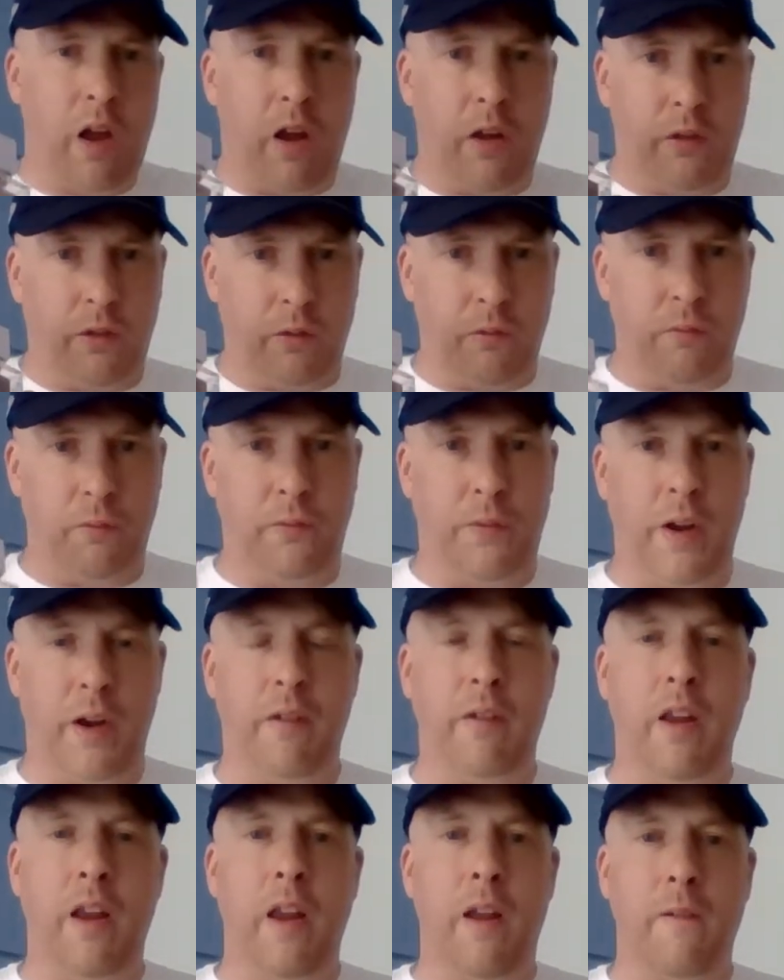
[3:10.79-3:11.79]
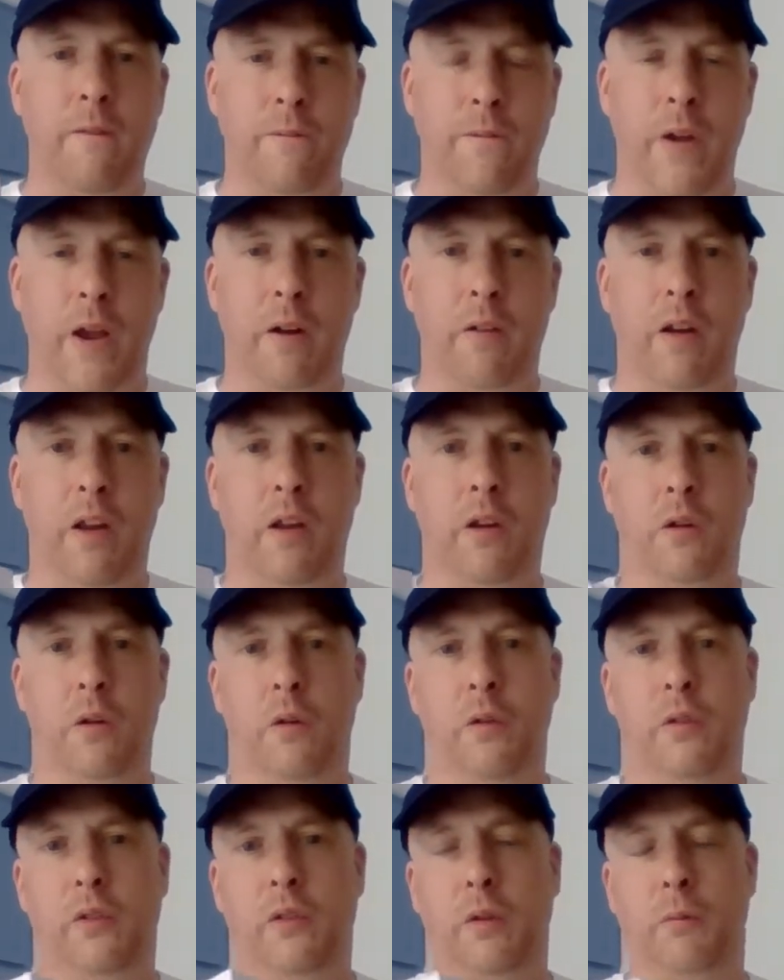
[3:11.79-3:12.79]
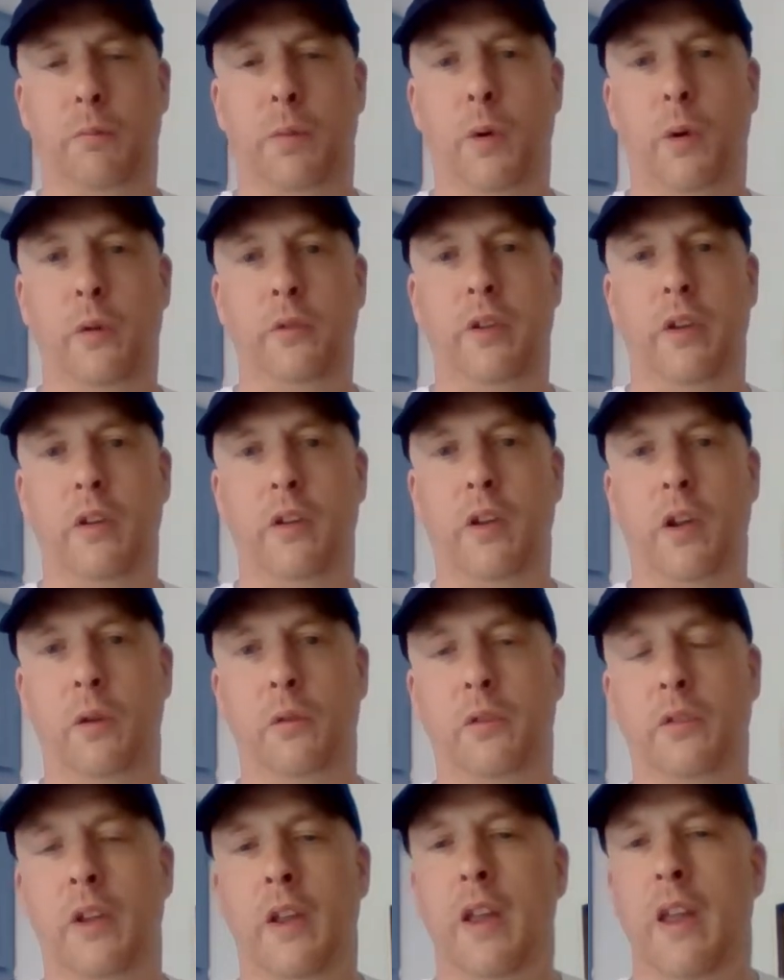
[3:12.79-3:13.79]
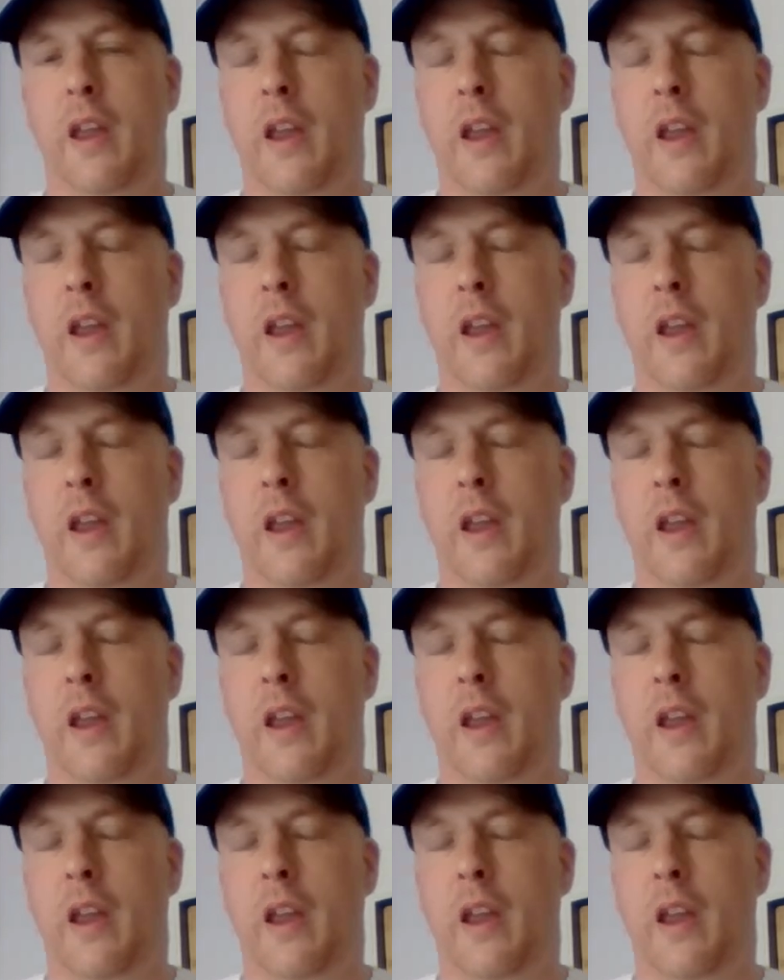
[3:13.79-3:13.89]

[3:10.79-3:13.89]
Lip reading: some very good supporting notes.